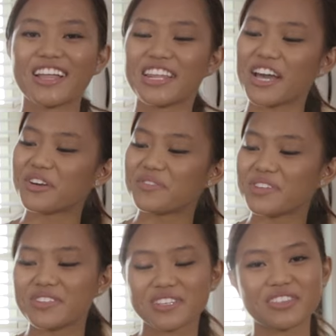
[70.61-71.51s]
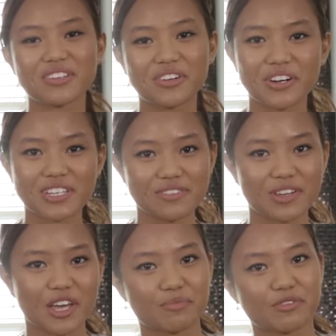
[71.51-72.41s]
Now we'll be using
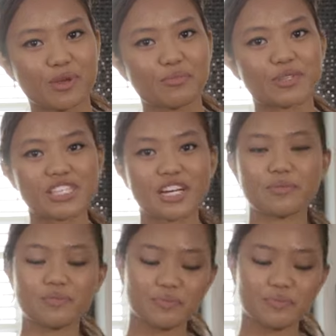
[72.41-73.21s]
3/4 cup of maple syrup.